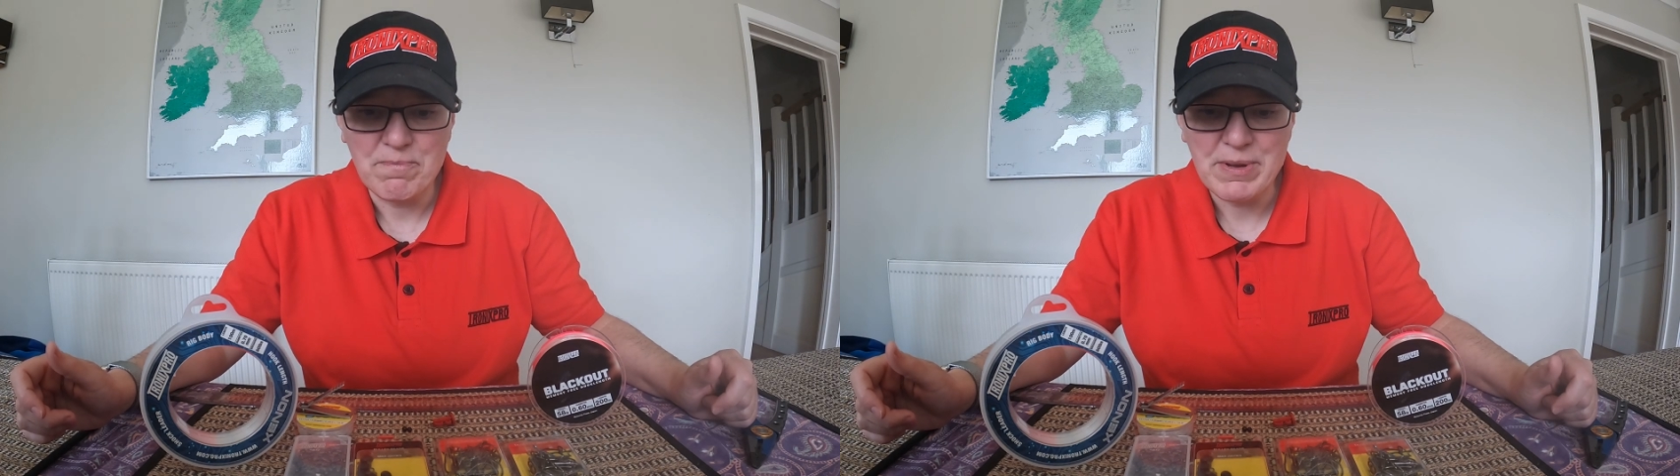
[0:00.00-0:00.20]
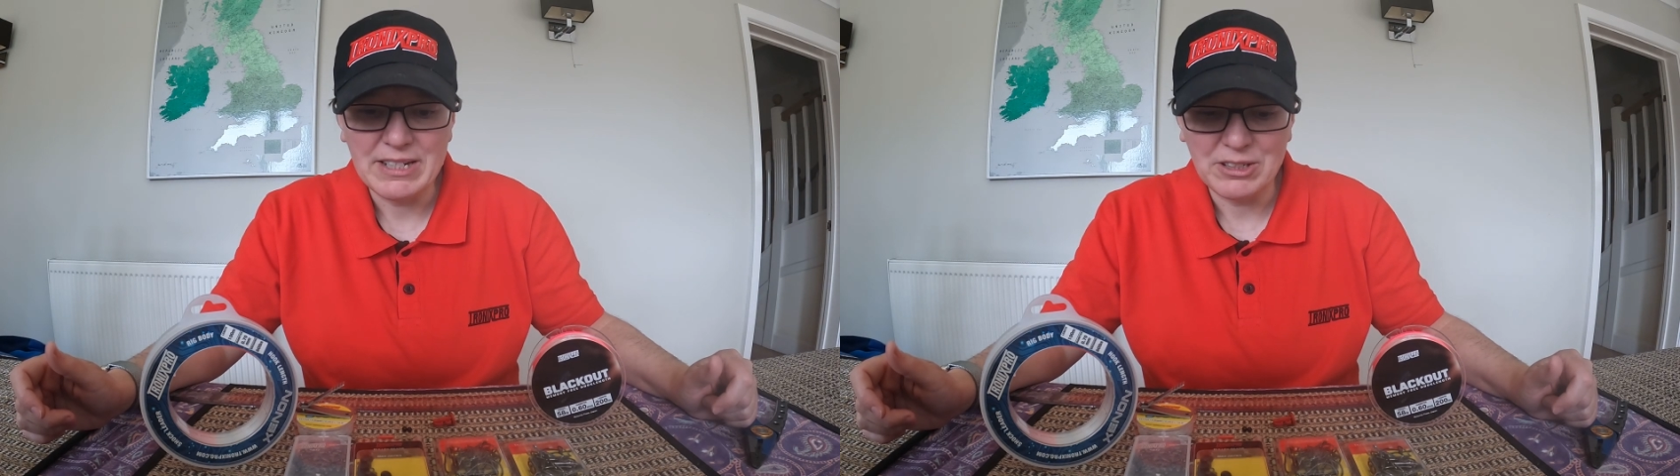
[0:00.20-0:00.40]

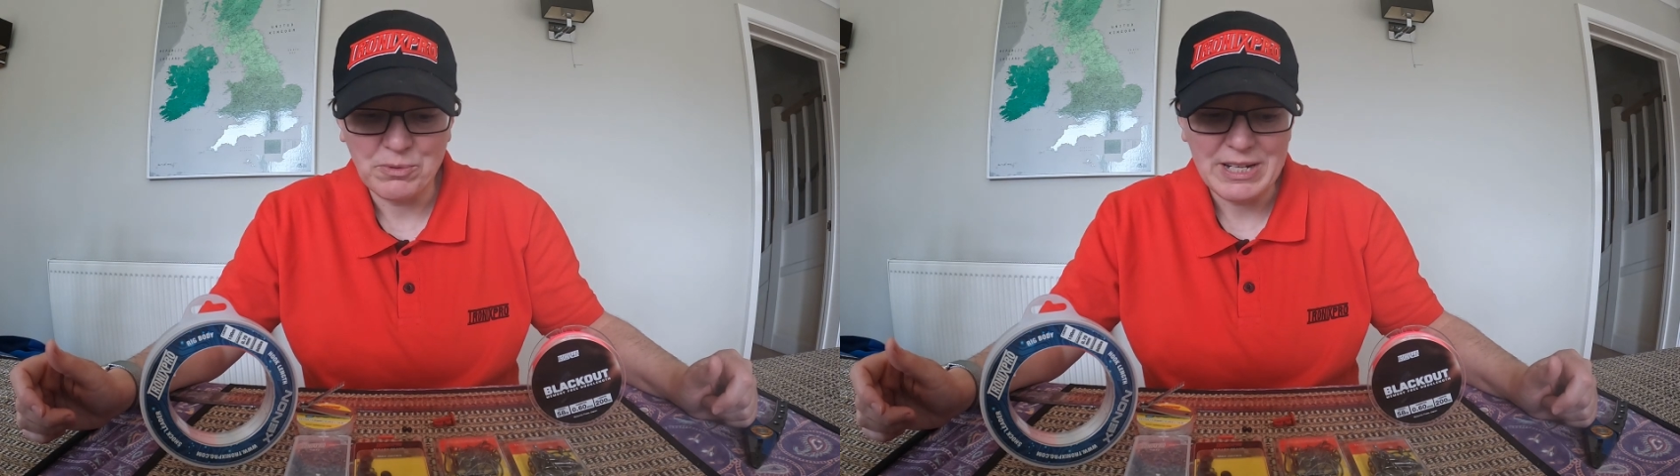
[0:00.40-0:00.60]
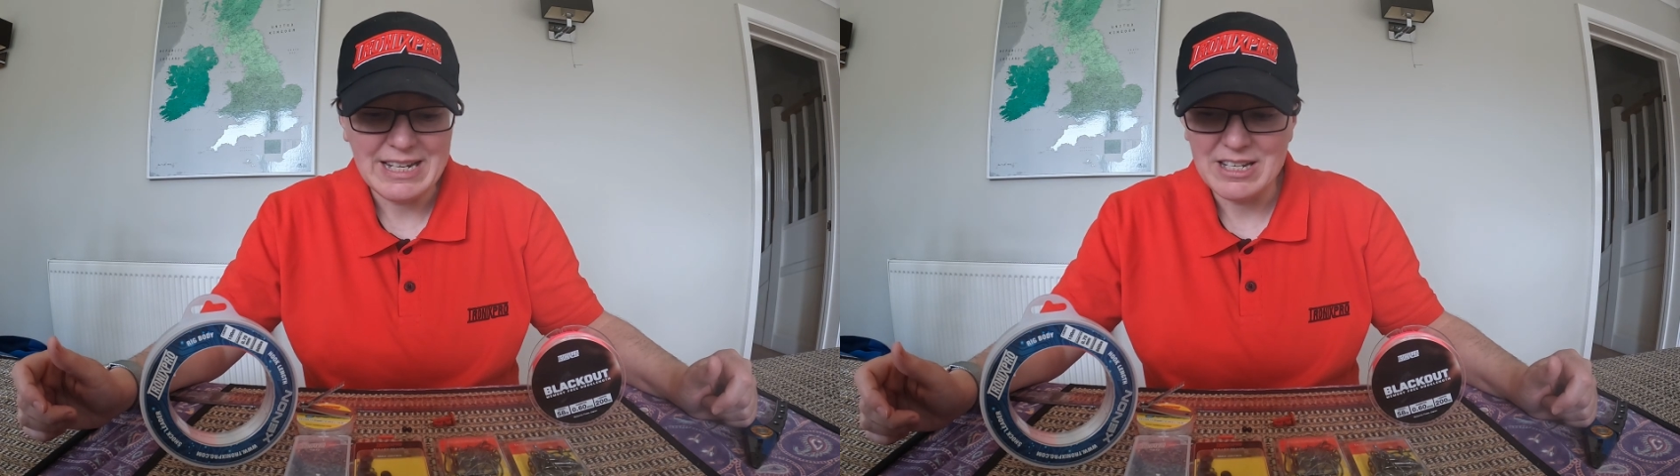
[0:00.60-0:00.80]
bits
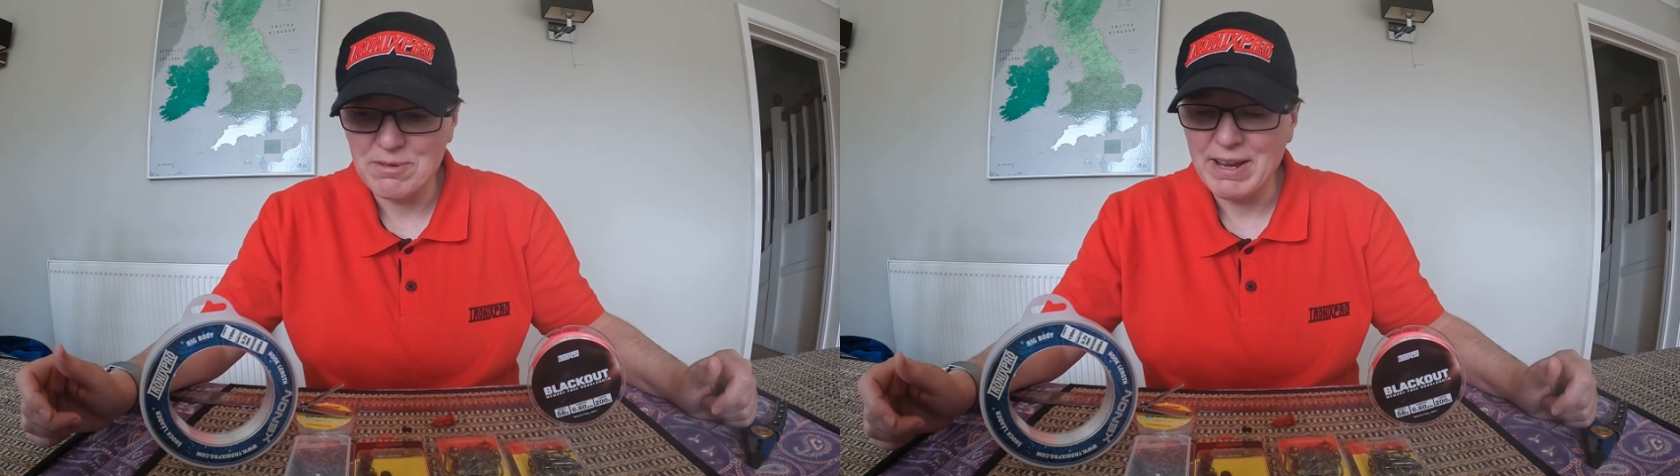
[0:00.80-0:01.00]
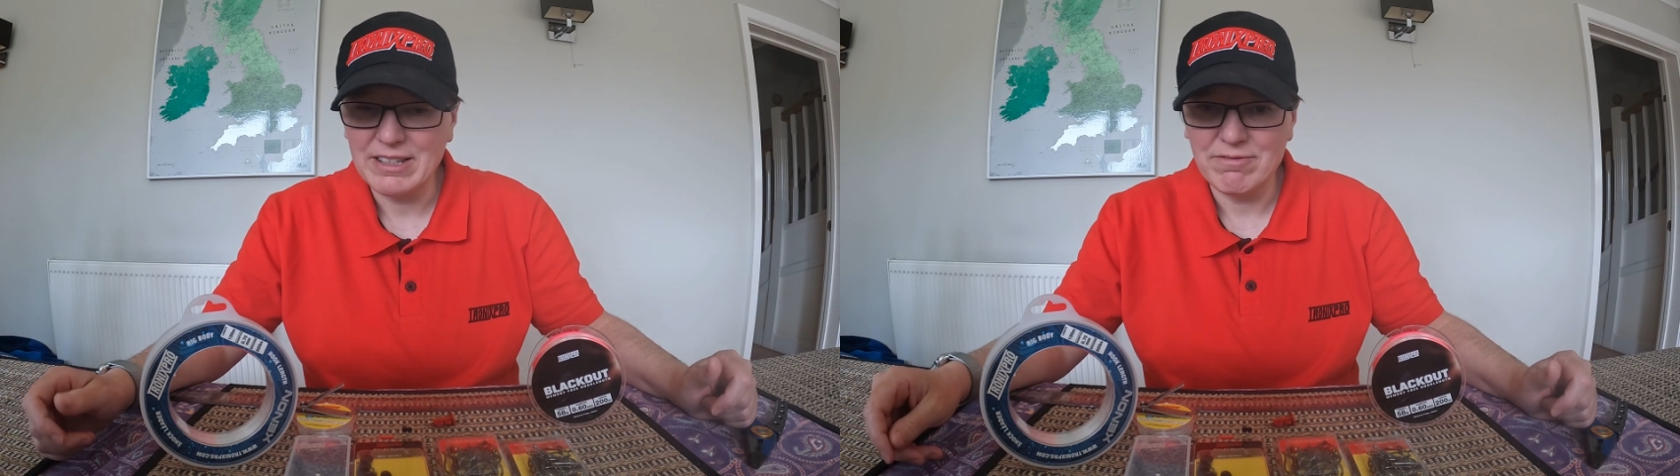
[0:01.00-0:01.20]
we need to
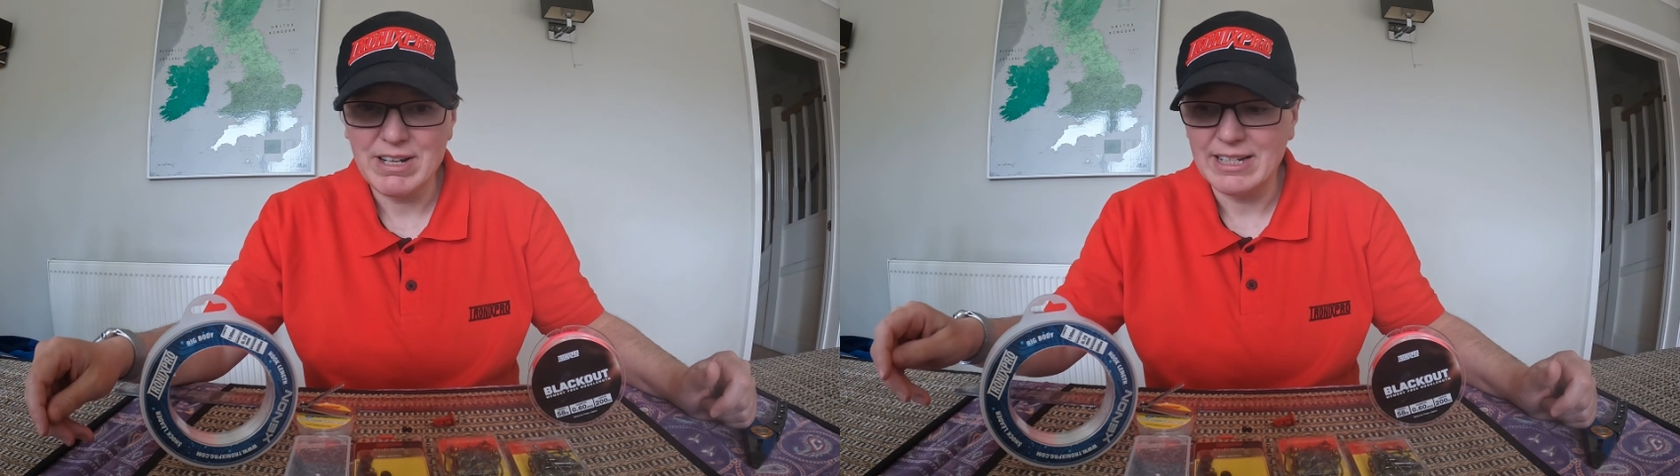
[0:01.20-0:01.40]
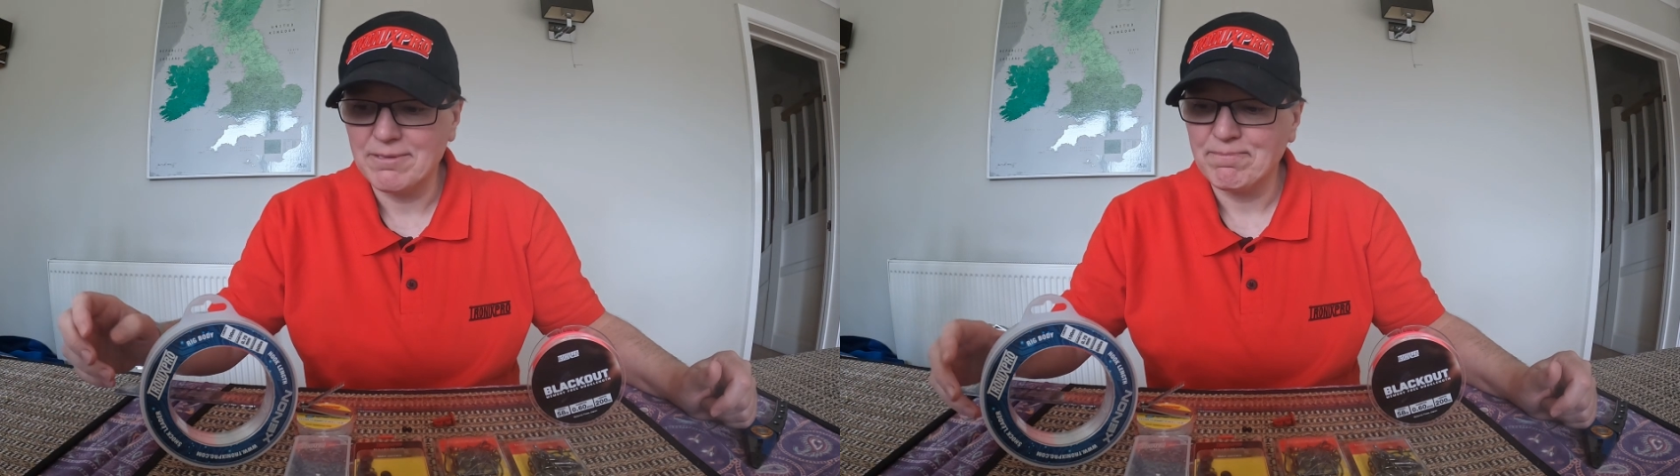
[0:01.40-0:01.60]
make the
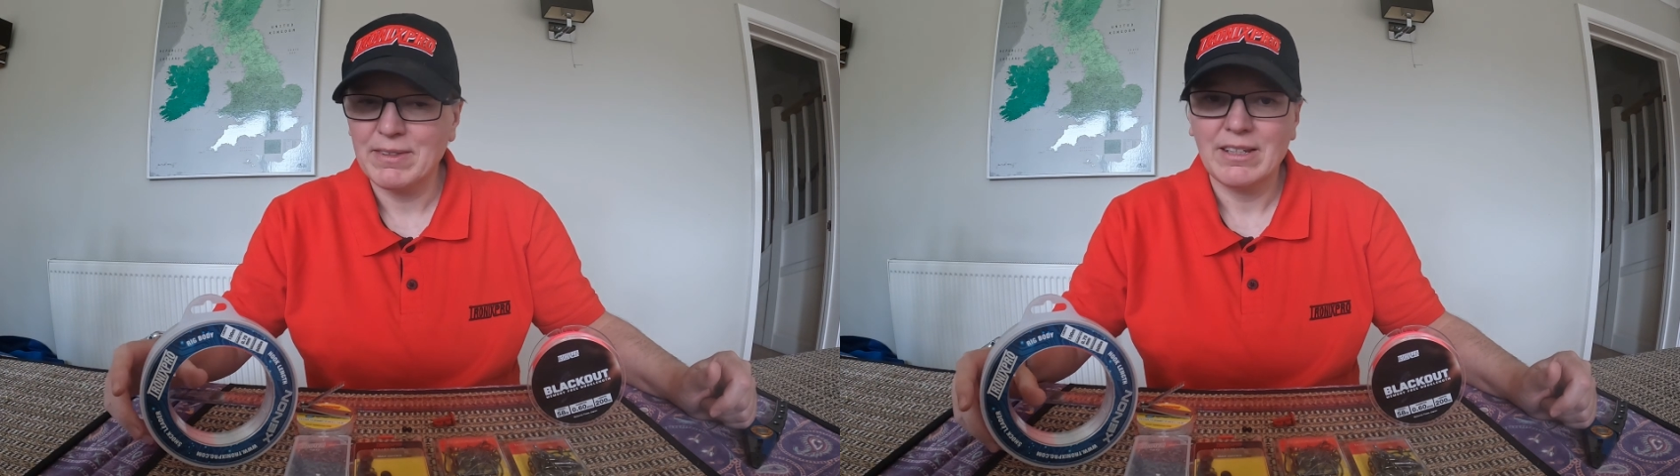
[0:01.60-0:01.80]
rig.